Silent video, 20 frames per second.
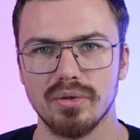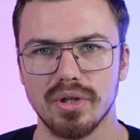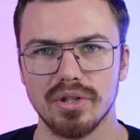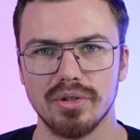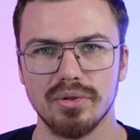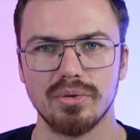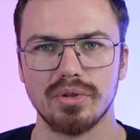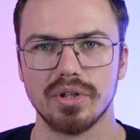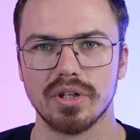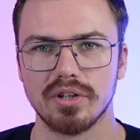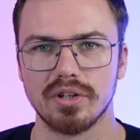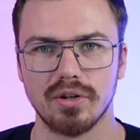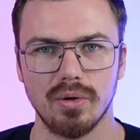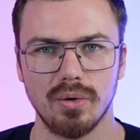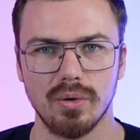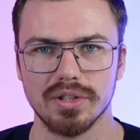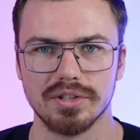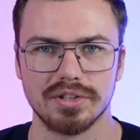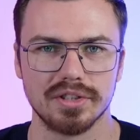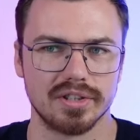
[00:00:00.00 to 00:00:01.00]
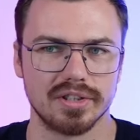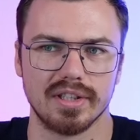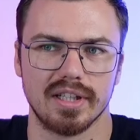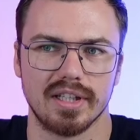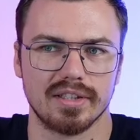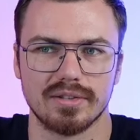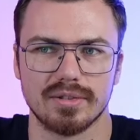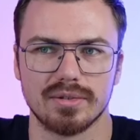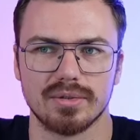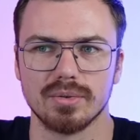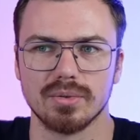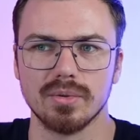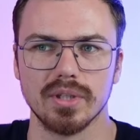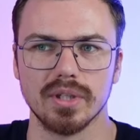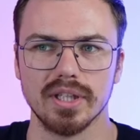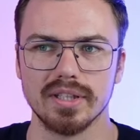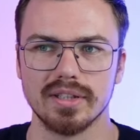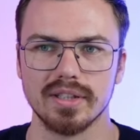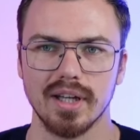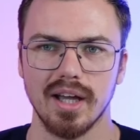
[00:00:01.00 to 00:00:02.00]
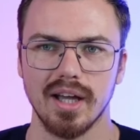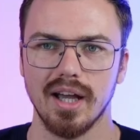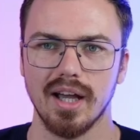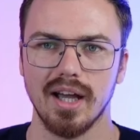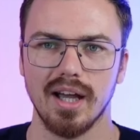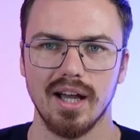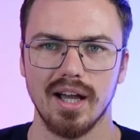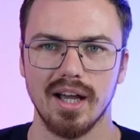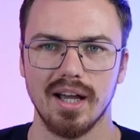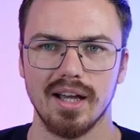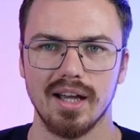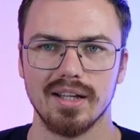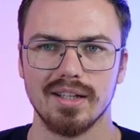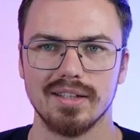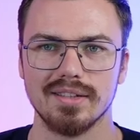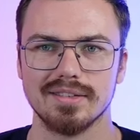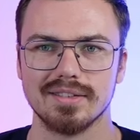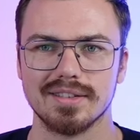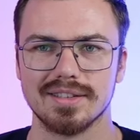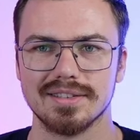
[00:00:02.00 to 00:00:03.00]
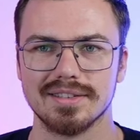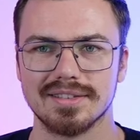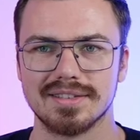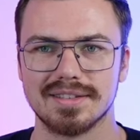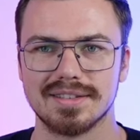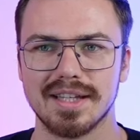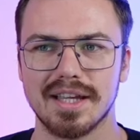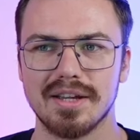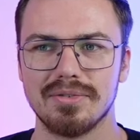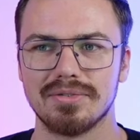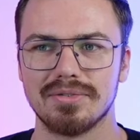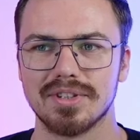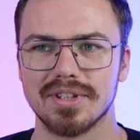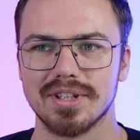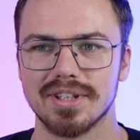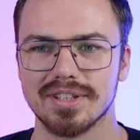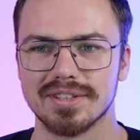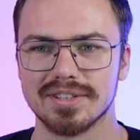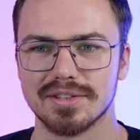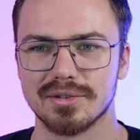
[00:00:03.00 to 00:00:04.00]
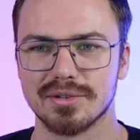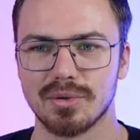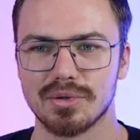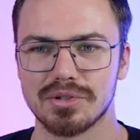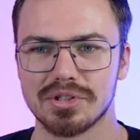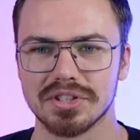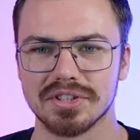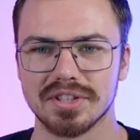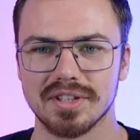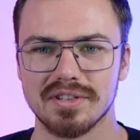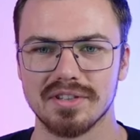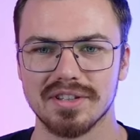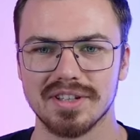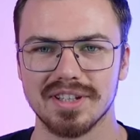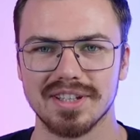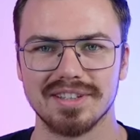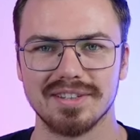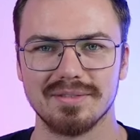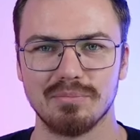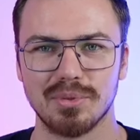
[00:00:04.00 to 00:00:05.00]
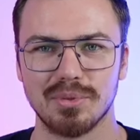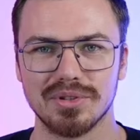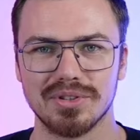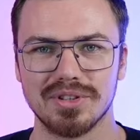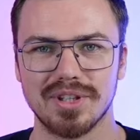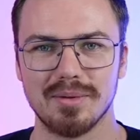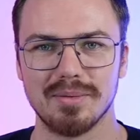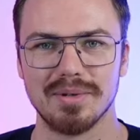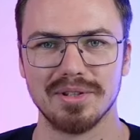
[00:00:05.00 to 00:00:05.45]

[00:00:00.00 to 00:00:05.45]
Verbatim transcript: you can go and just like do it and save the Satoshis and put them